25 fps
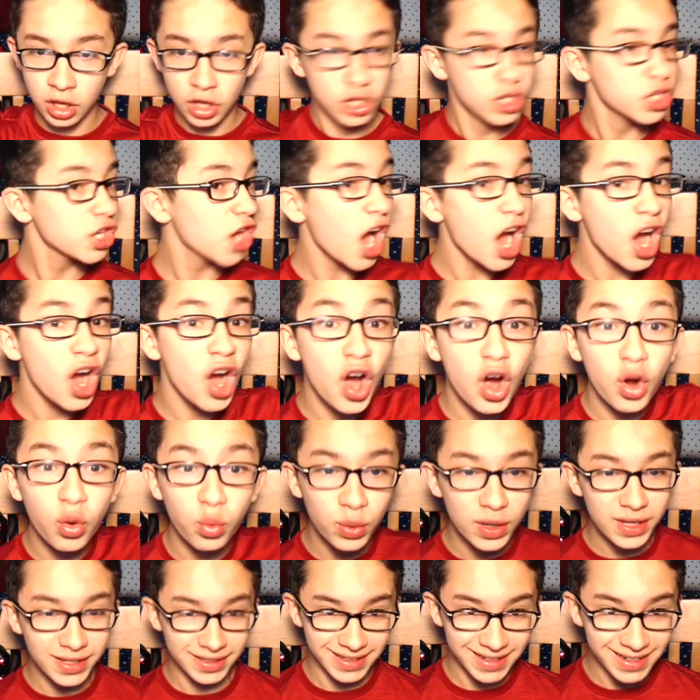Yo,
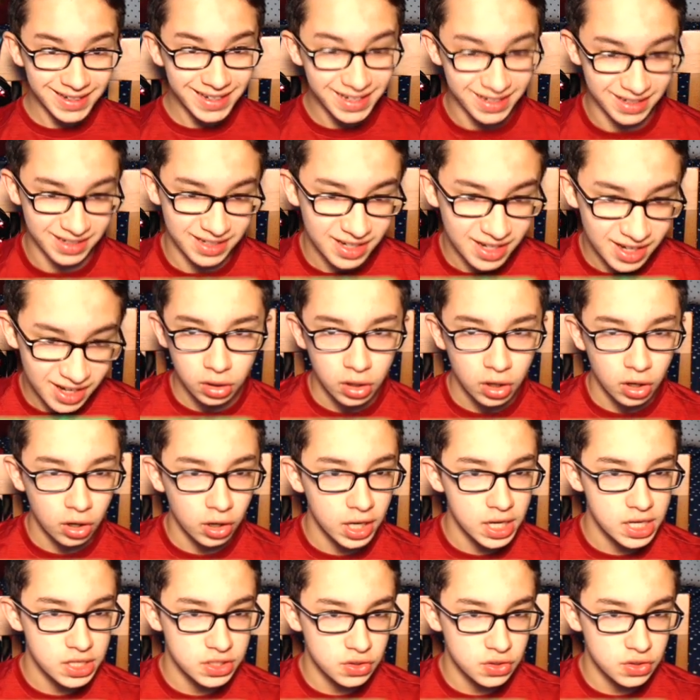we did it. Alright,